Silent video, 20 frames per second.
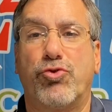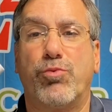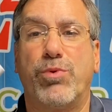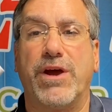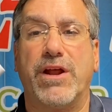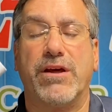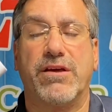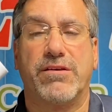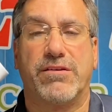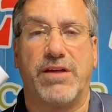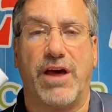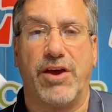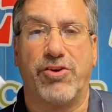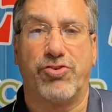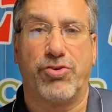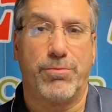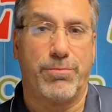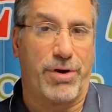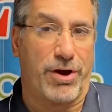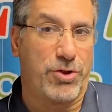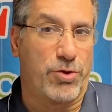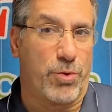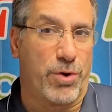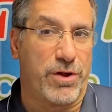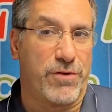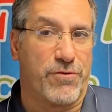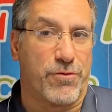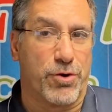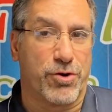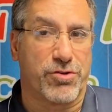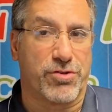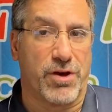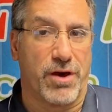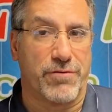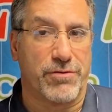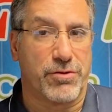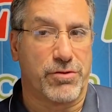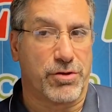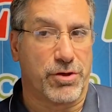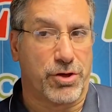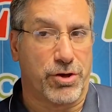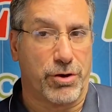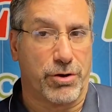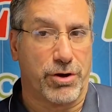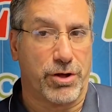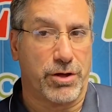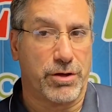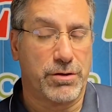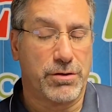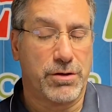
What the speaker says: reading station by 247Security.